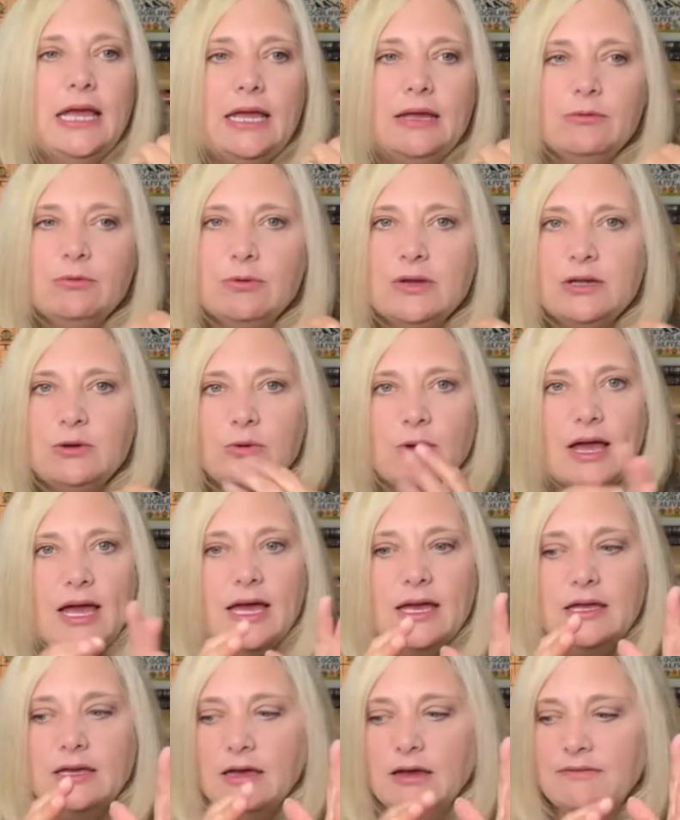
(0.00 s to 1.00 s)

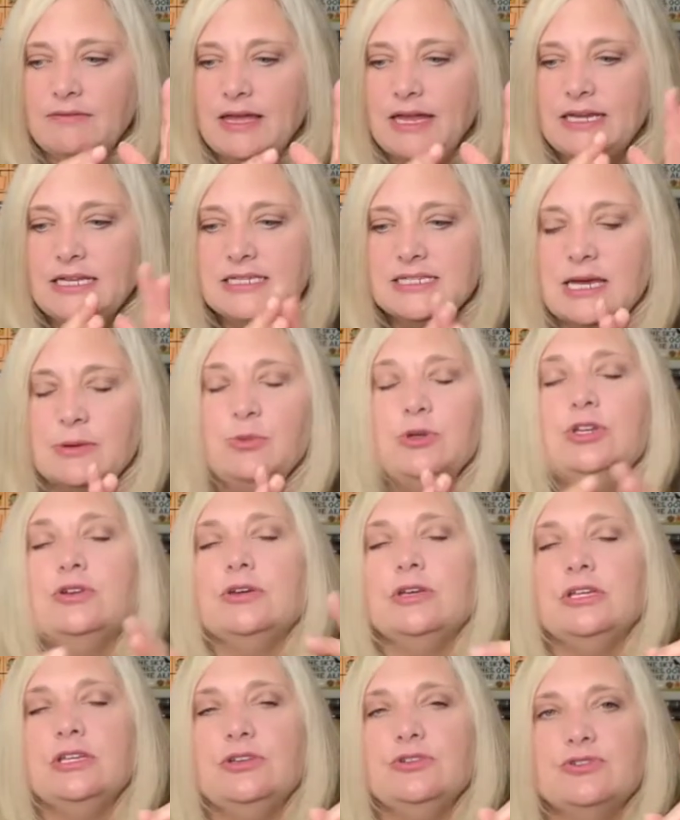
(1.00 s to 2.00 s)
rickrack of any type, you
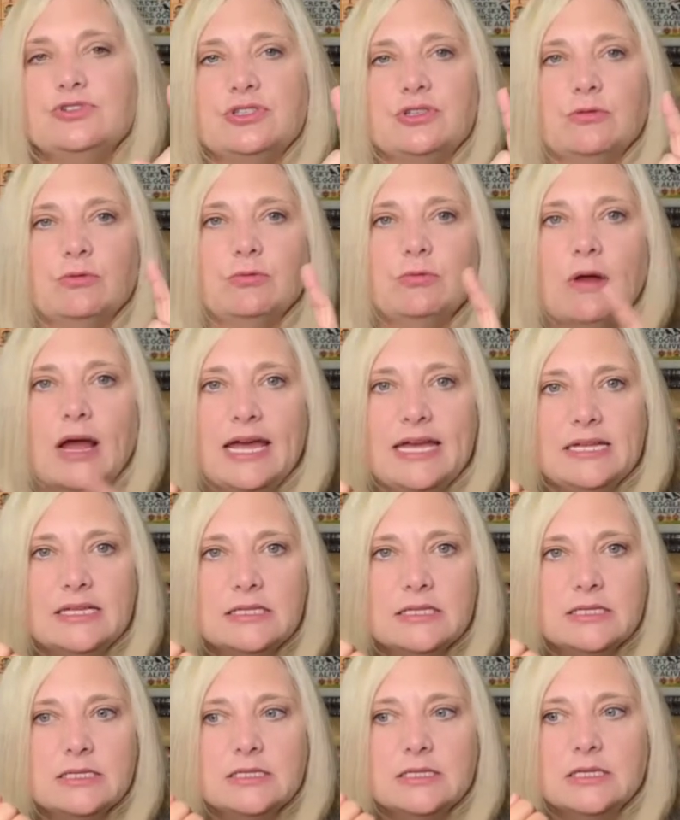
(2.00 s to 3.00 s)
can use the
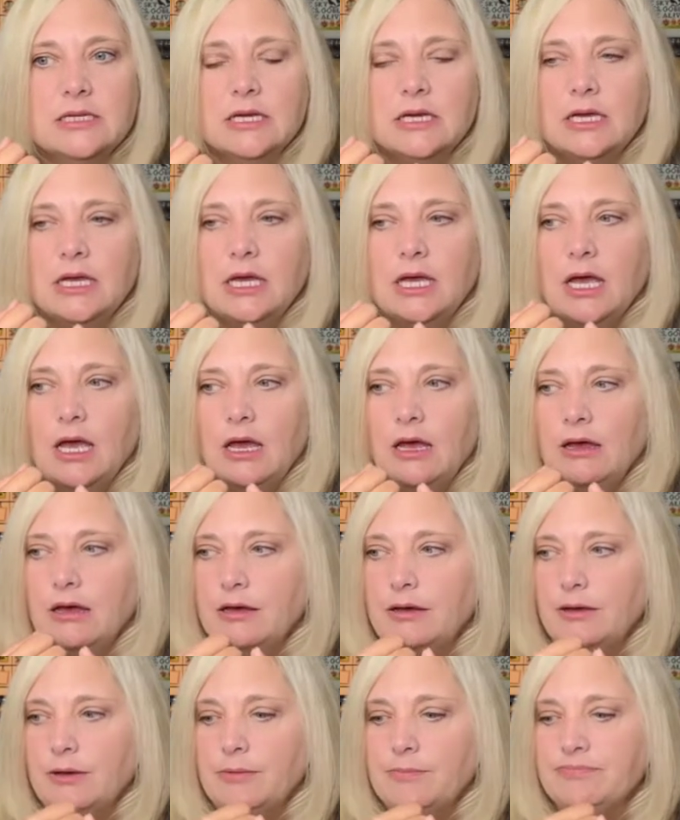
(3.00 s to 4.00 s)
Wrights
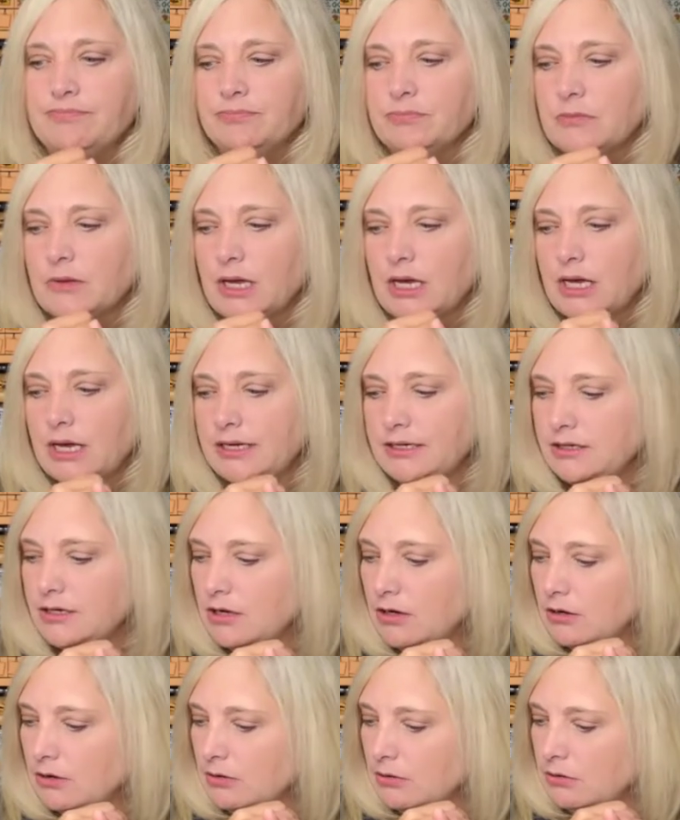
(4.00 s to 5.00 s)
um, I
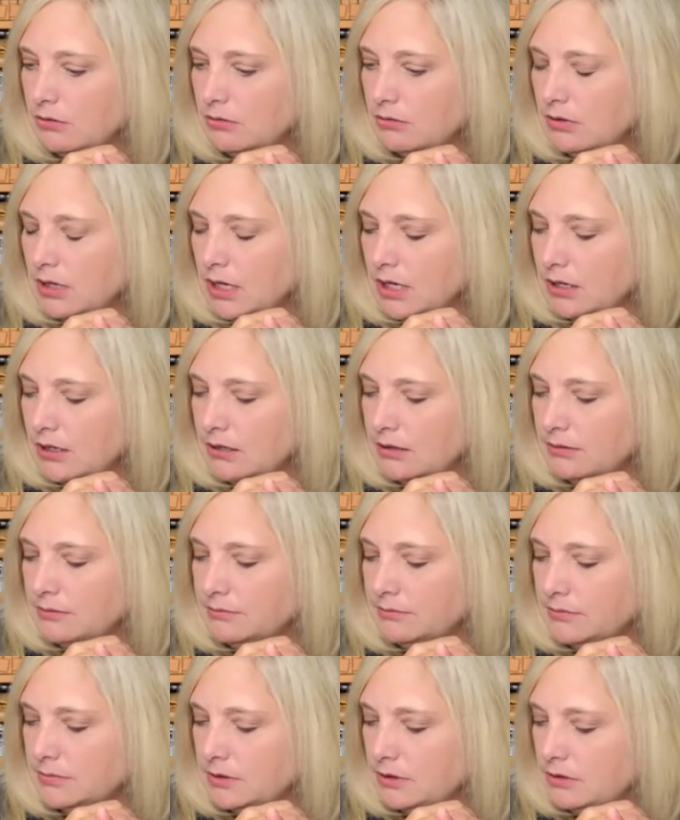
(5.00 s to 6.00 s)
know
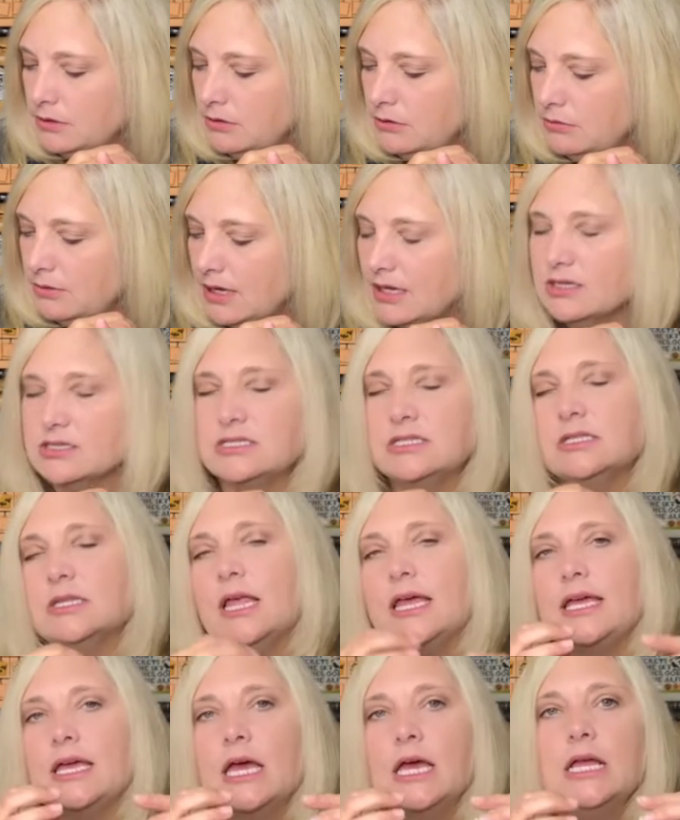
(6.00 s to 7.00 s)
um, who else,
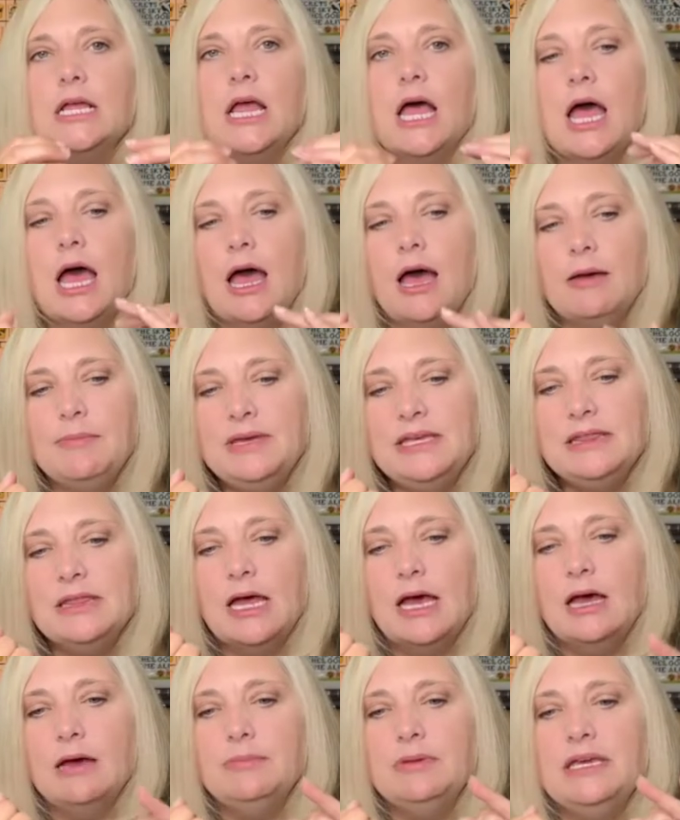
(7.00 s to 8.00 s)
like Hobby
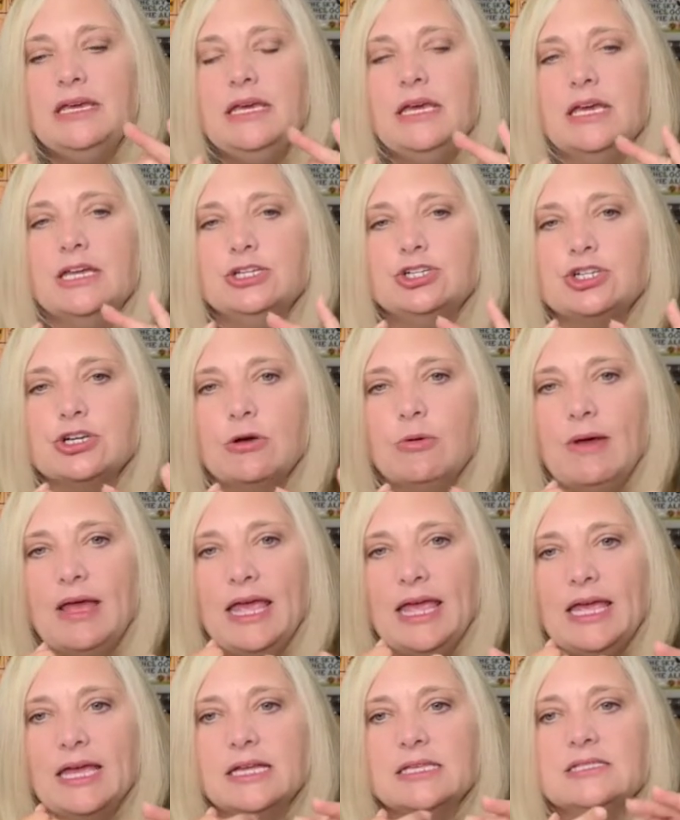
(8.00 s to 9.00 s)
Lobby and
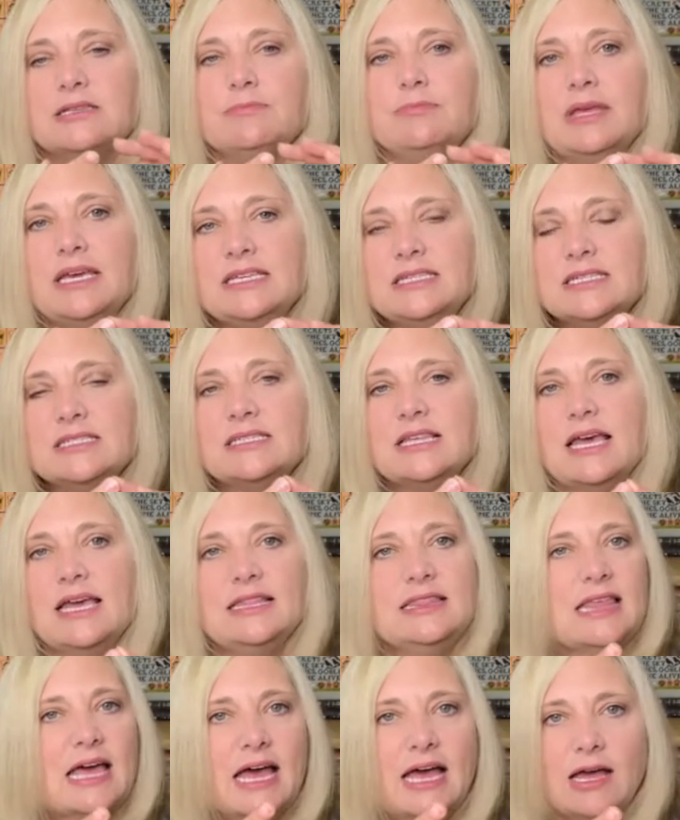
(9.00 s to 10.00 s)
Joann's and places
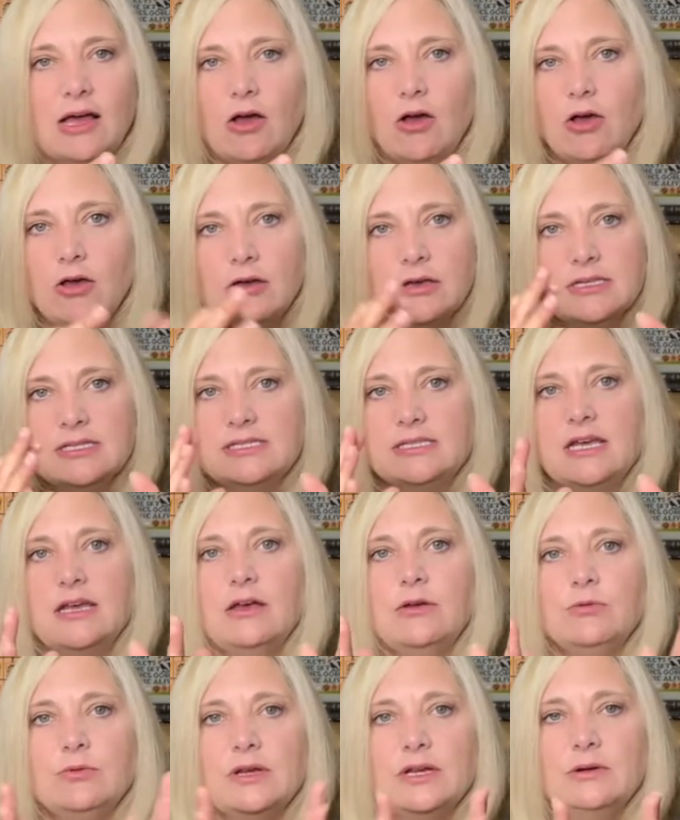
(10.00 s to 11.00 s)
like that all
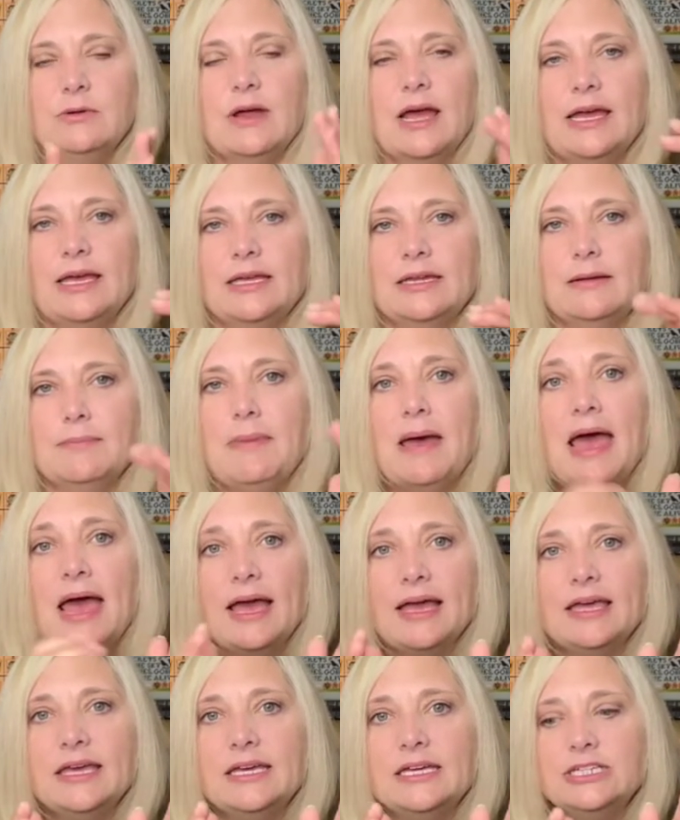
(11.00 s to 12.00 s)
sell rickrack in a
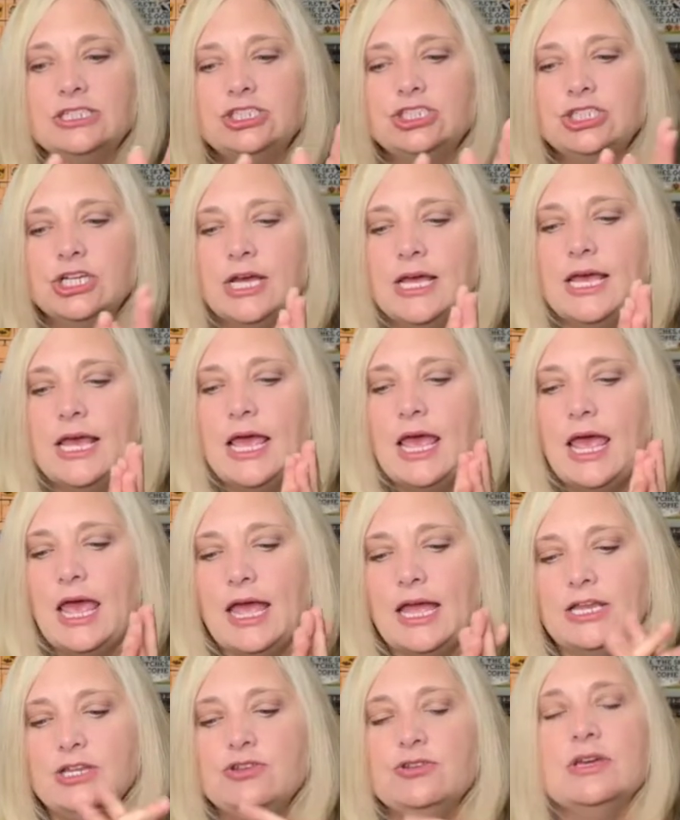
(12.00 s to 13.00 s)
package.
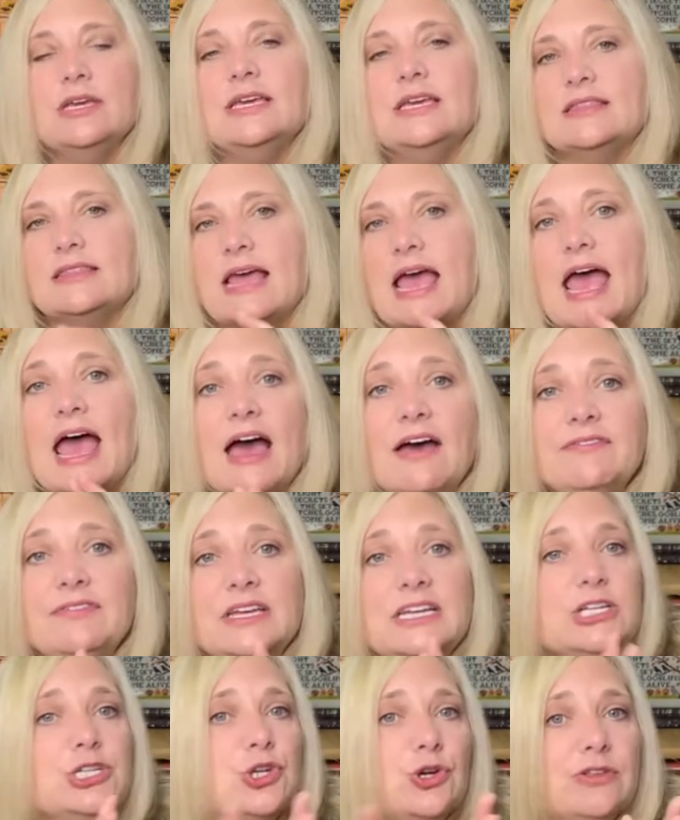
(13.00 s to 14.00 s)
And you can get the half
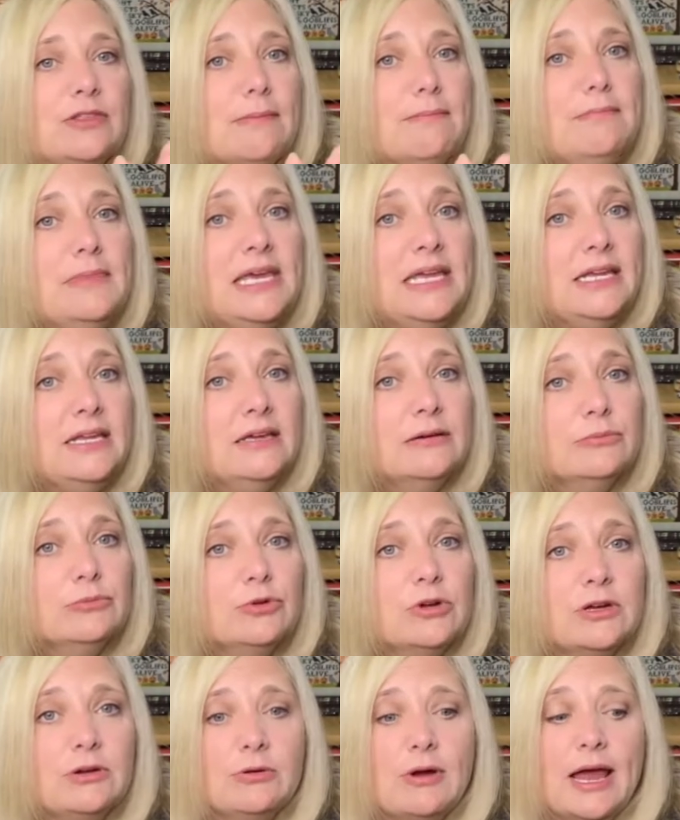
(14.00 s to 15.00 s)
inch or the medium
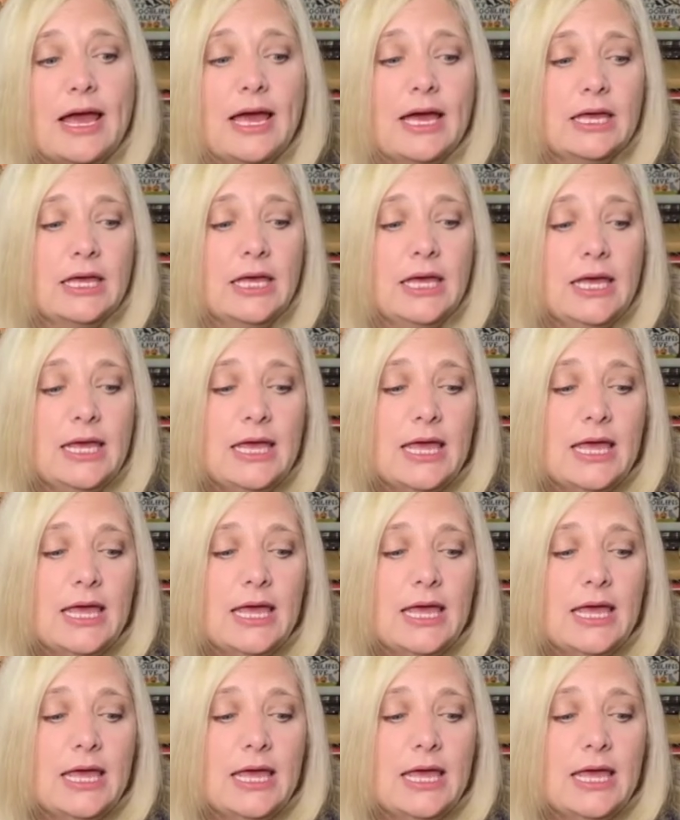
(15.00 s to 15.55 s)
rickrack